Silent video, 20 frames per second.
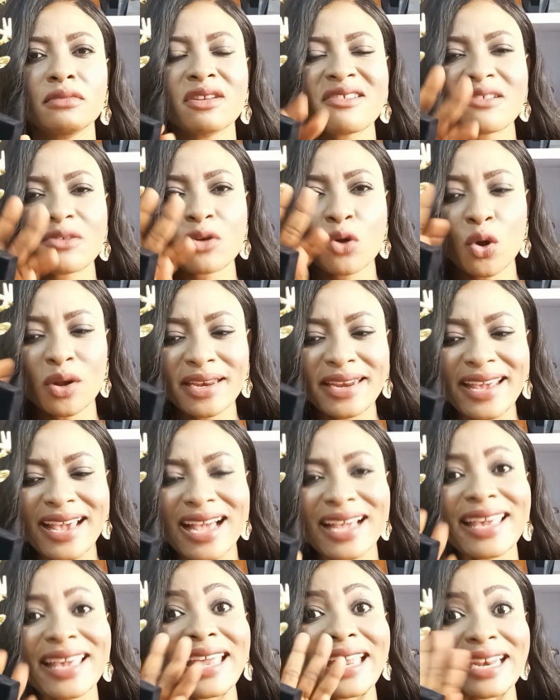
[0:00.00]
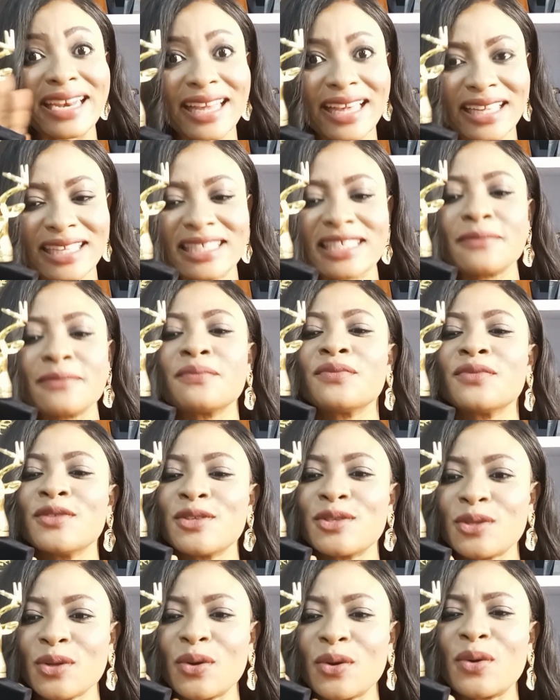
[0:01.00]
cognac in it.
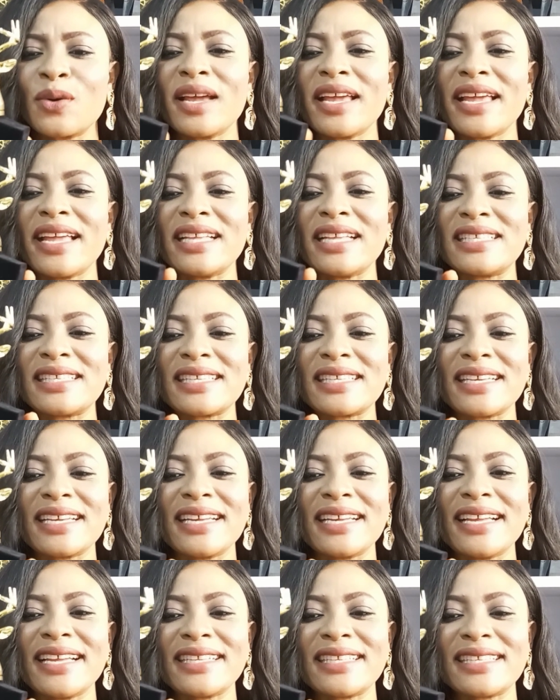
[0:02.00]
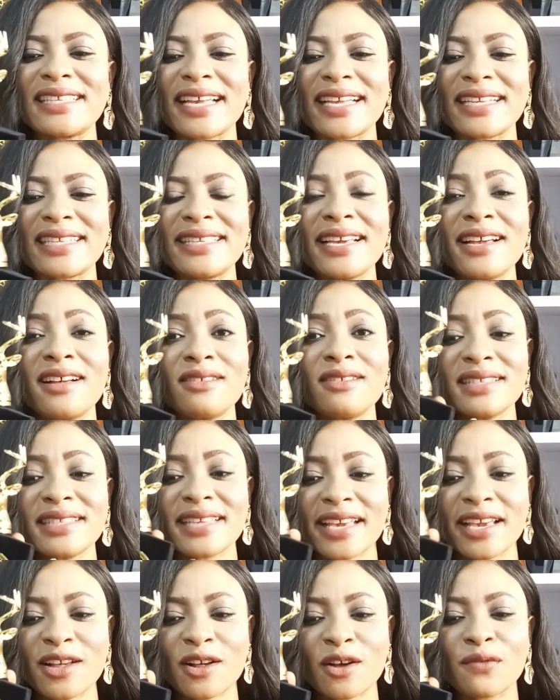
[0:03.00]
So it's a
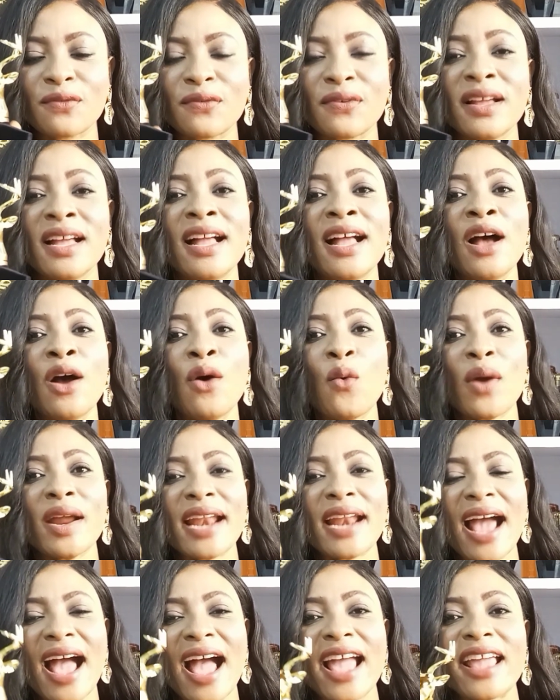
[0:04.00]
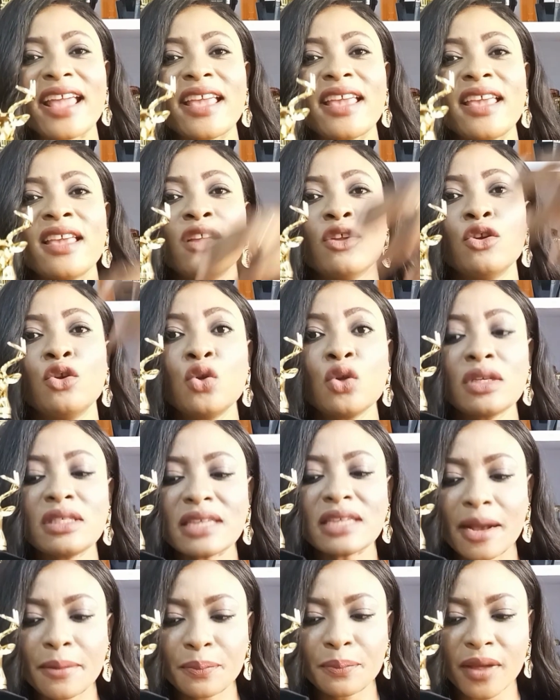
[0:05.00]
telltale of when I looked
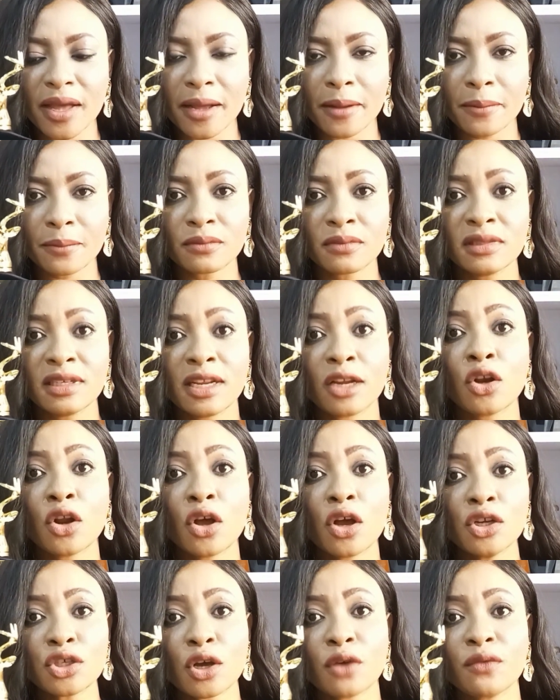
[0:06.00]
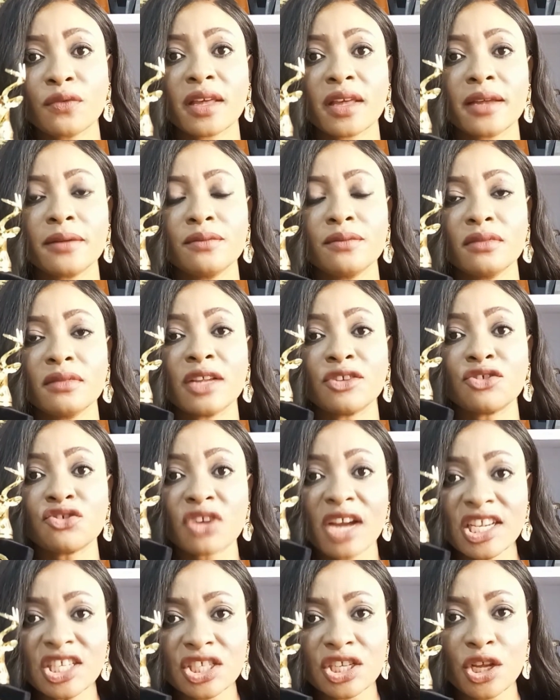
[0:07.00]
up the
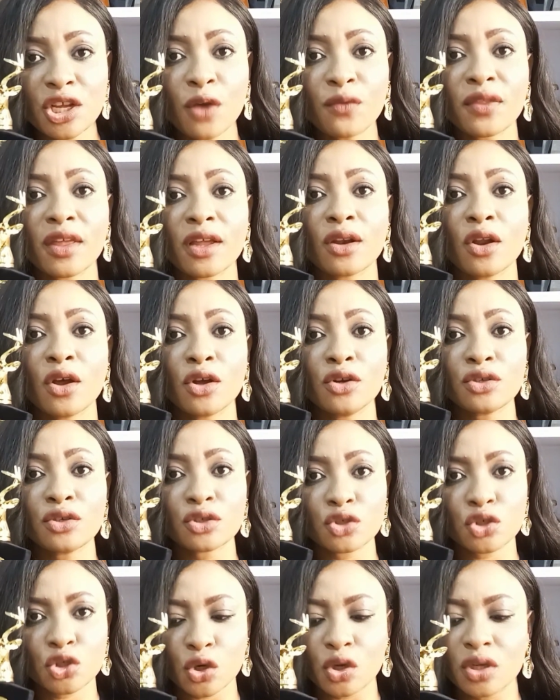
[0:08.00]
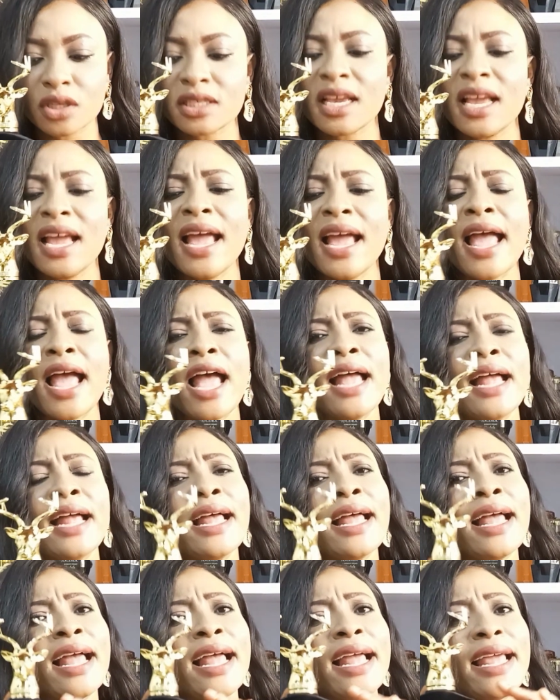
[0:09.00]
Tragedy of the Lord George.
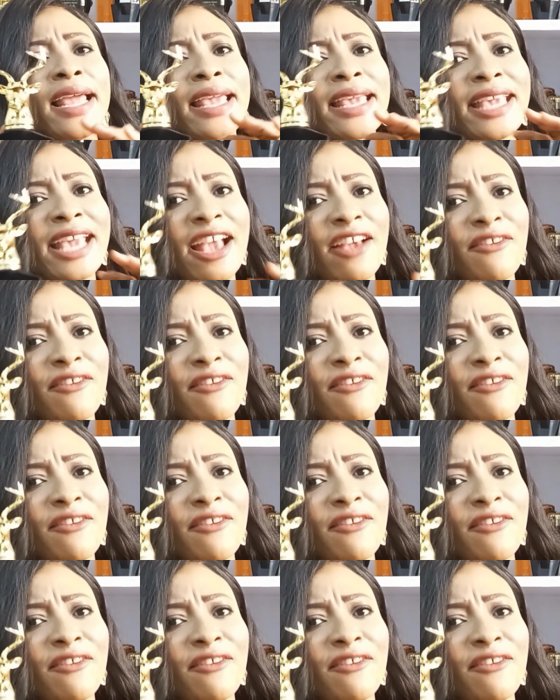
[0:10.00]
It gave